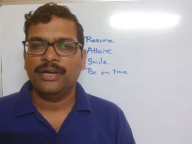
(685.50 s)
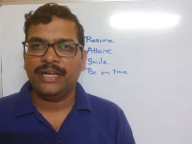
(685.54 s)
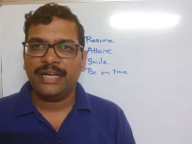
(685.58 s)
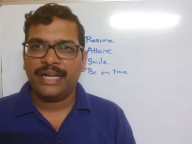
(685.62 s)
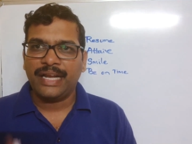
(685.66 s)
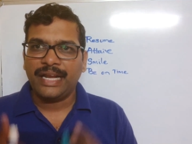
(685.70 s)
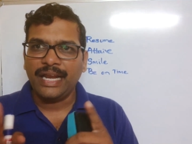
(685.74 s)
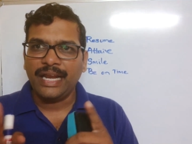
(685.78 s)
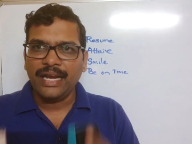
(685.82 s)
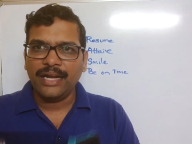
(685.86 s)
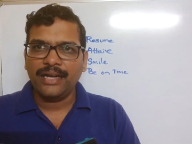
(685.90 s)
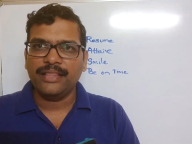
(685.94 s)

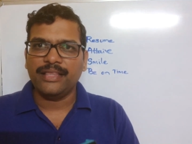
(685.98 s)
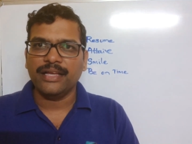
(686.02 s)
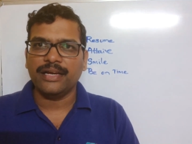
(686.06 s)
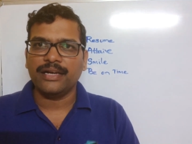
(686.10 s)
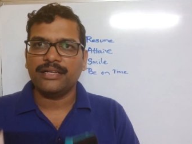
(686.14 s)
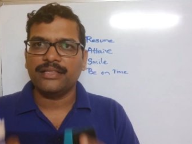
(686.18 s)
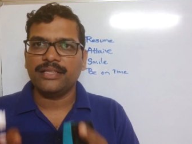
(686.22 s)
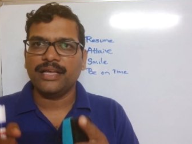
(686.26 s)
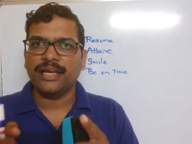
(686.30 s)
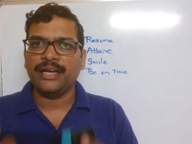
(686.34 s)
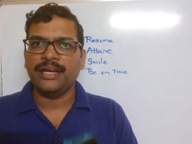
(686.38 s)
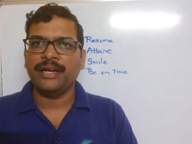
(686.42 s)
Treat
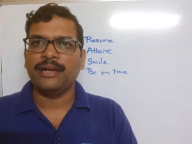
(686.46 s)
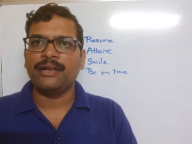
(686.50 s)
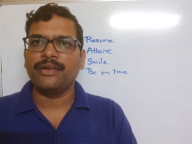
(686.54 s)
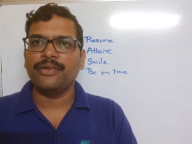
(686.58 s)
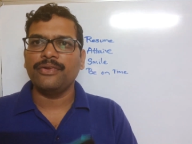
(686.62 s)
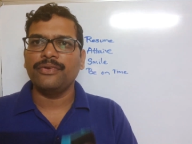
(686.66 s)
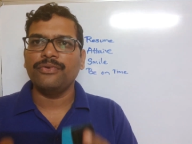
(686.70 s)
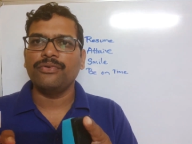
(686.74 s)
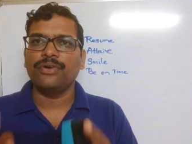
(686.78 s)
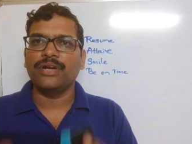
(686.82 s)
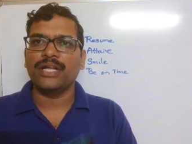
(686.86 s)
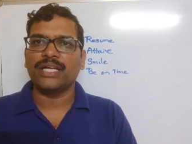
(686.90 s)
that the
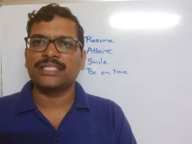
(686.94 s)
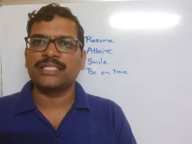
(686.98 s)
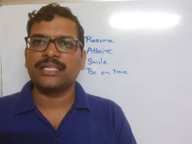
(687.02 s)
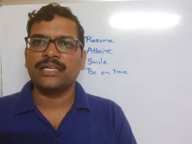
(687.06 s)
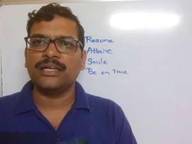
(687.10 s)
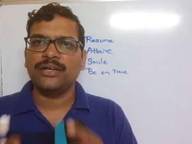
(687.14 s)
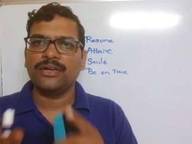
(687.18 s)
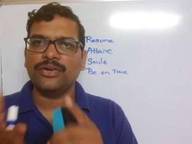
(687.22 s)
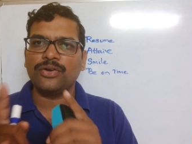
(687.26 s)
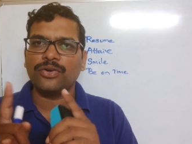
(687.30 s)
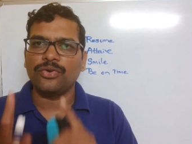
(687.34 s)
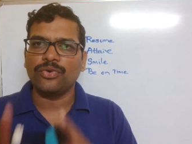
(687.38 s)
interviewer
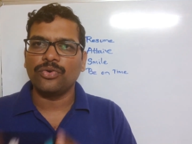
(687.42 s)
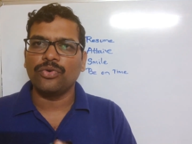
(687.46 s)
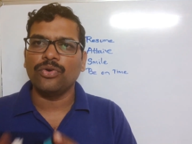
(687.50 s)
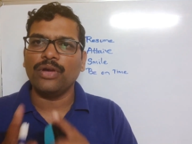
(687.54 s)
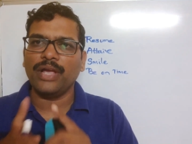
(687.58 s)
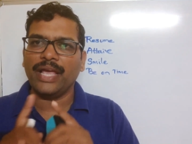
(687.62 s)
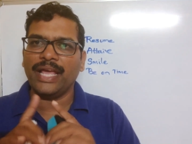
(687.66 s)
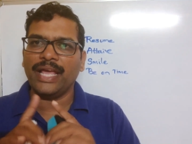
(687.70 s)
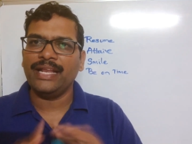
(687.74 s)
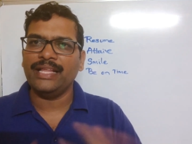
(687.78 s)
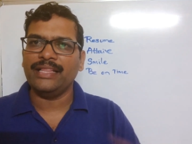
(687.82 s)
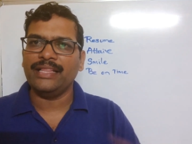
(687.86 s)
doesn't know
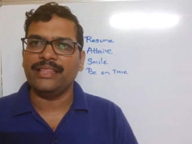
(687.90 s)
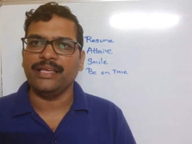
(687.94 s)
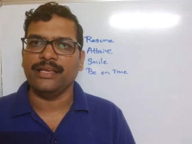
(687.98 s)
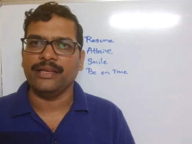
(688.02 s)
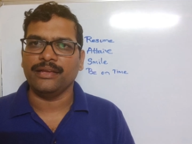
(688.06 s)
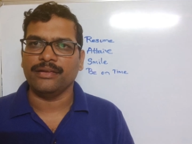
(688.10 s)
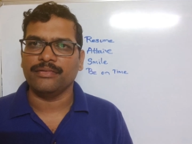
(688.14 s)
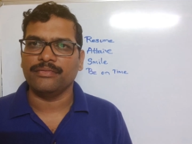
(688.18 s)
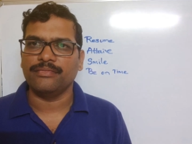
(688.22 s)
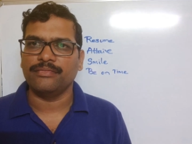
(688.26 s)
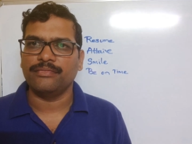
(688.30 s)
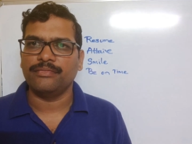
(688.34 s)
anything.